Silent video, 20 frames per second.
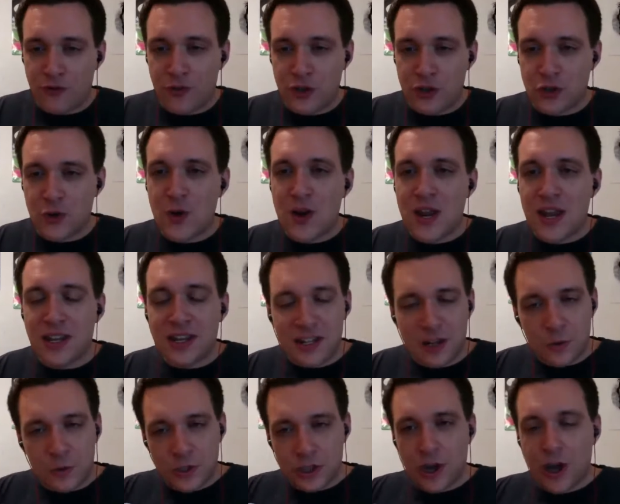fruit from the tree,
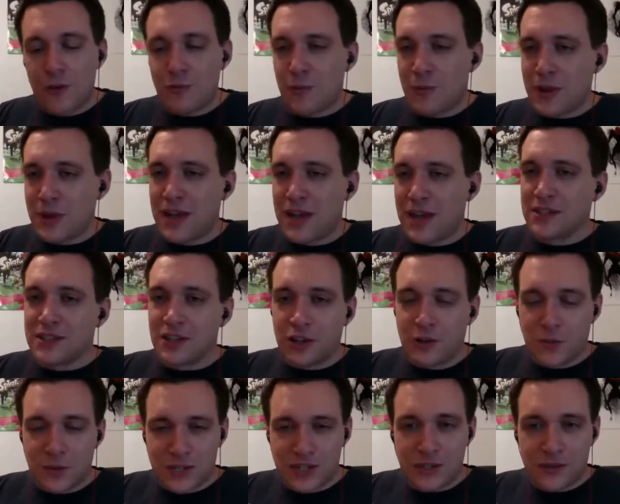and the little time appears,
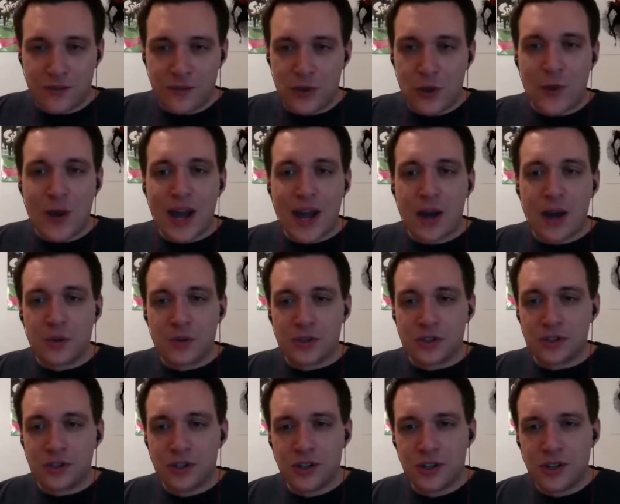which is a few
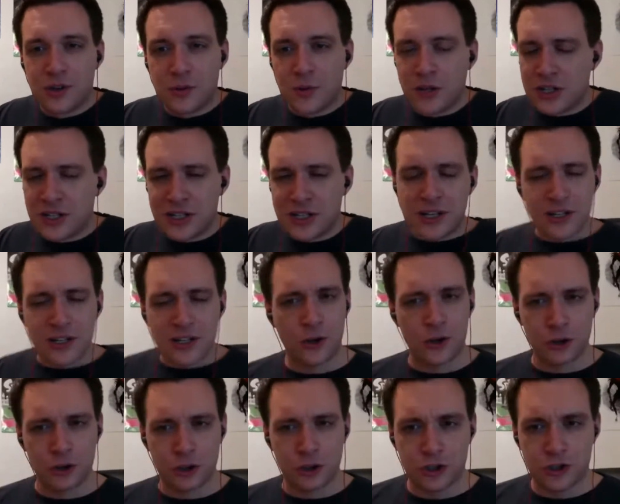hours, which is
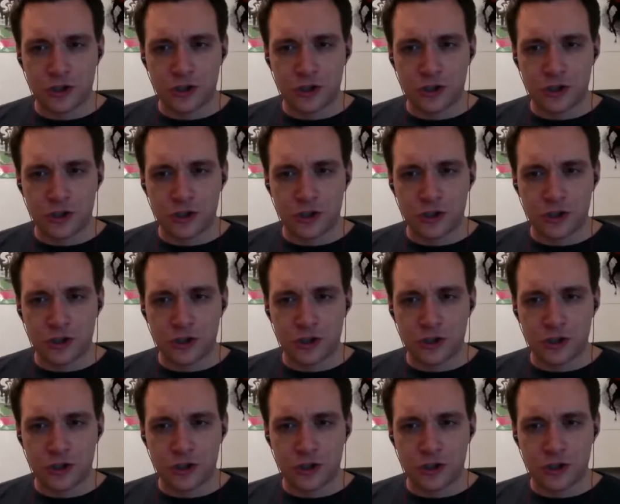actually